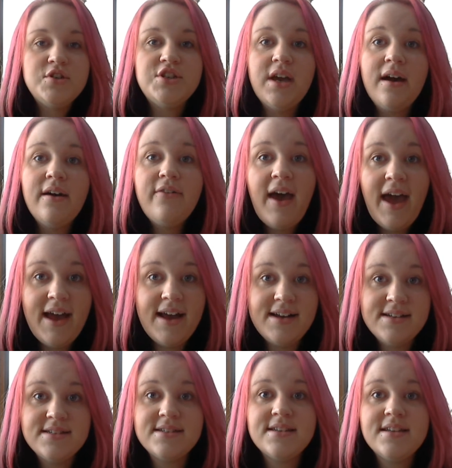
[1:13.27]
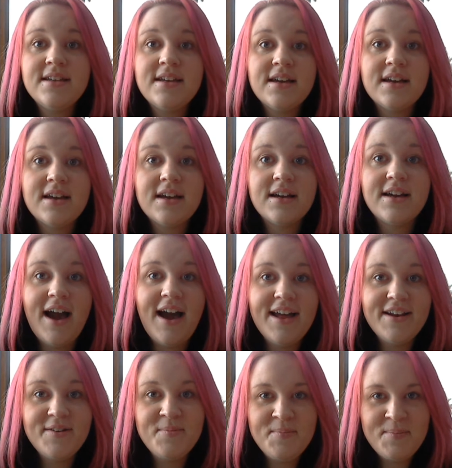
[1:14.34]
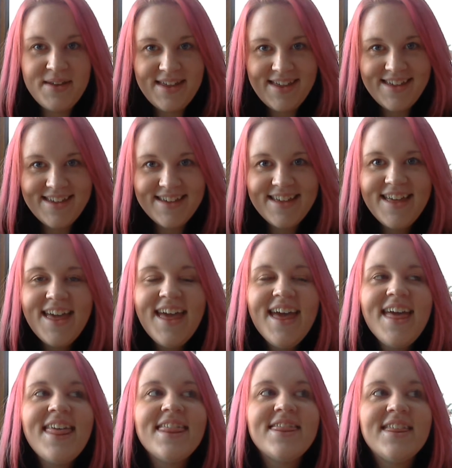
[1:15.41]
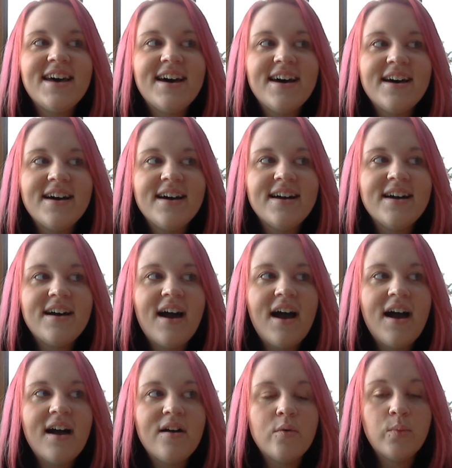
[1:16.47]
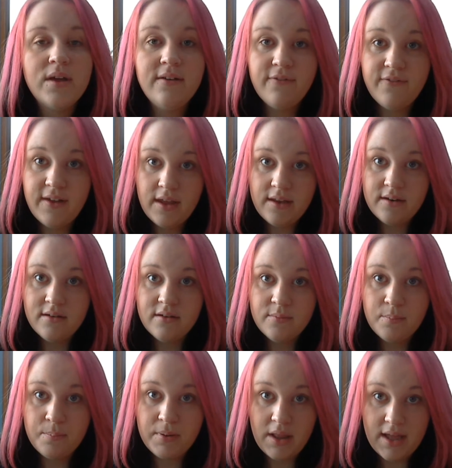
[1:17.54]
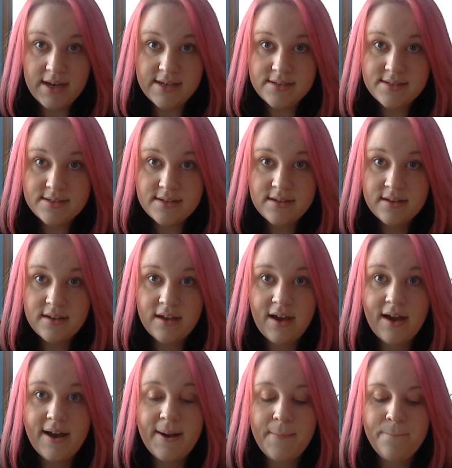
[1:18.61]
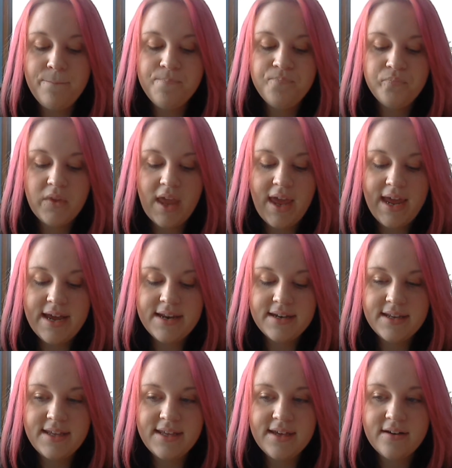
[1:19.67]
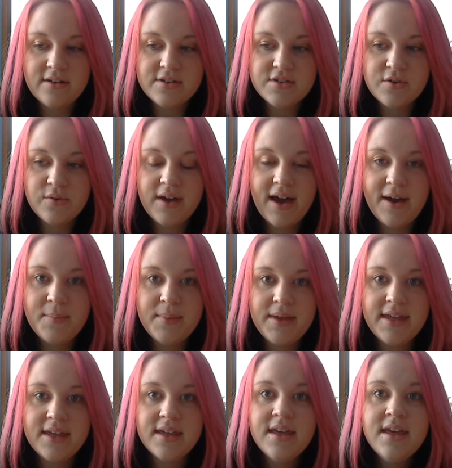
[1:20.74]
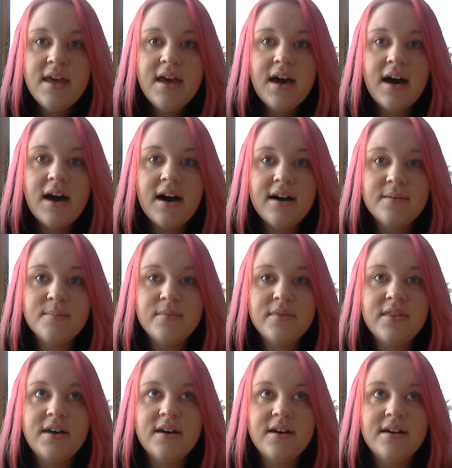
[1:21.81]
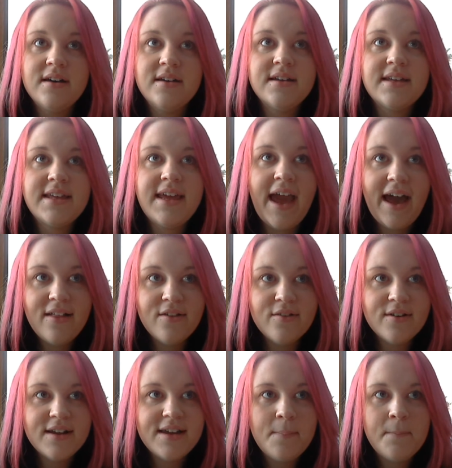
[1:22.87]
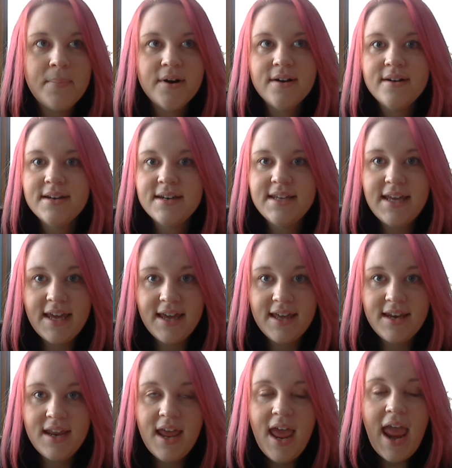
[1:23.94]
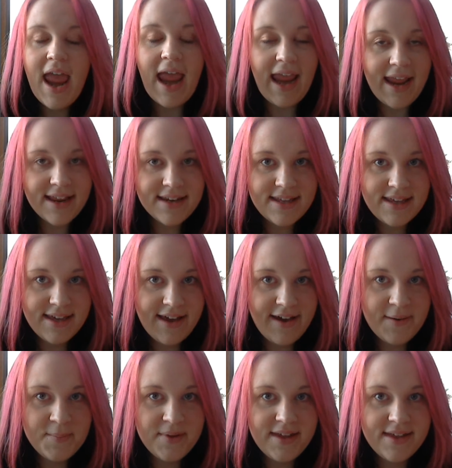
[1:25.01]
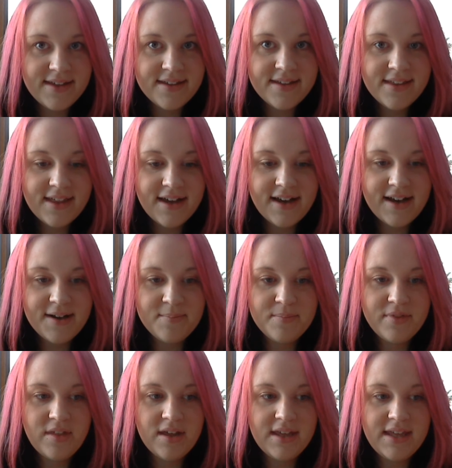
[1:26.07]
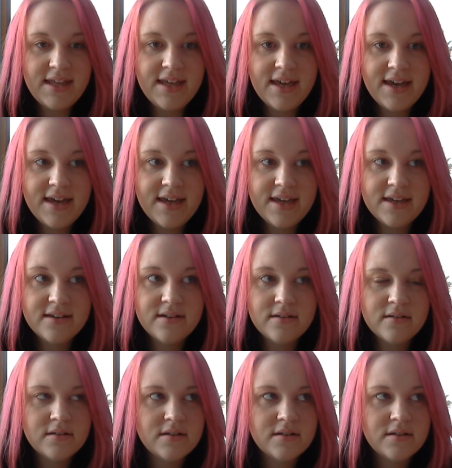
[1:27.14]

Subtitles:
Jeff has gotten me the We Fit Plus, and he also got me the calorie burn kit, and he got me the EA